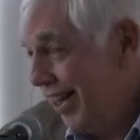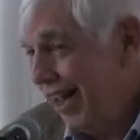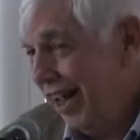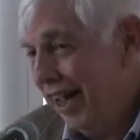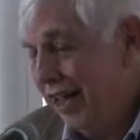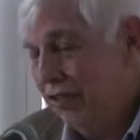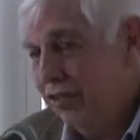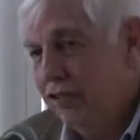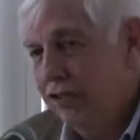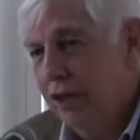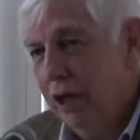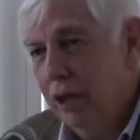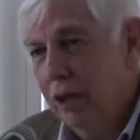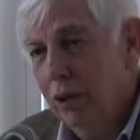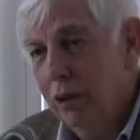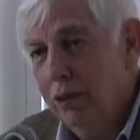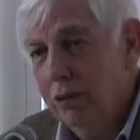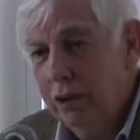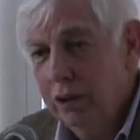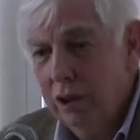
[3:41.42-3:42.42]
And
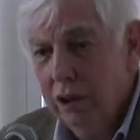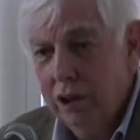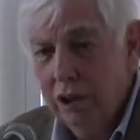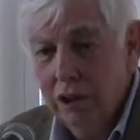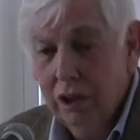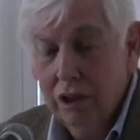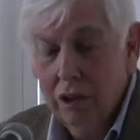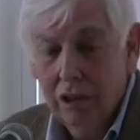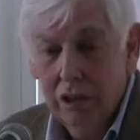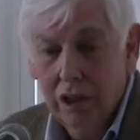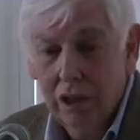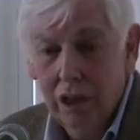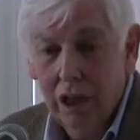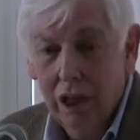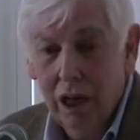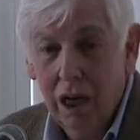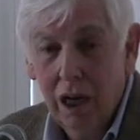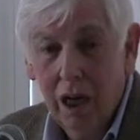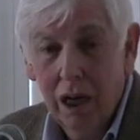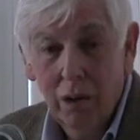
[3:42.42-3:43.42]
so
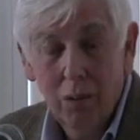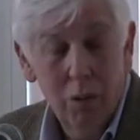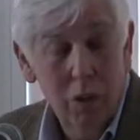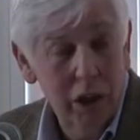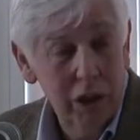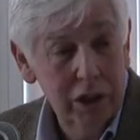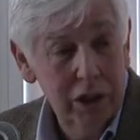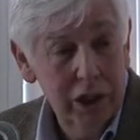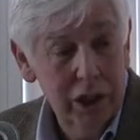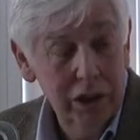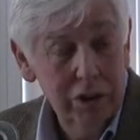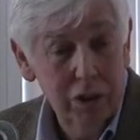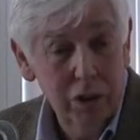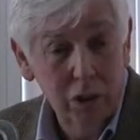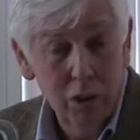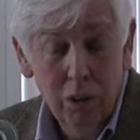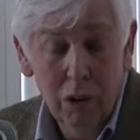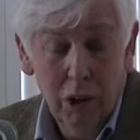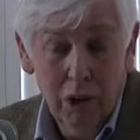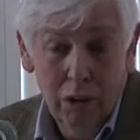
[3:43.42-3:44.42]
what
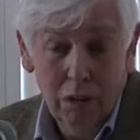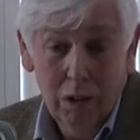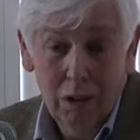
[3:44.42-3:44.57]
do?